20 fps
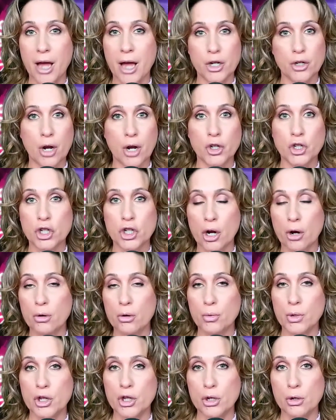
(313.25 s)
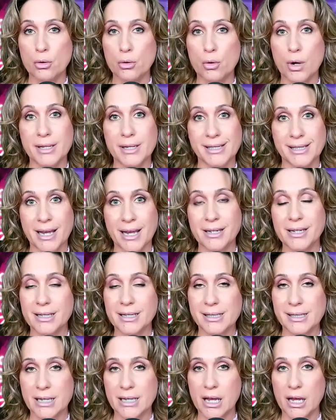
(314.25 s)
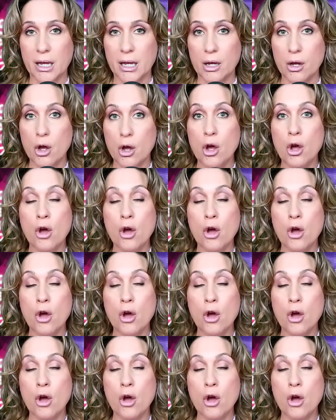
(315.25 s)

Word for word: I, I shared with you a sentencing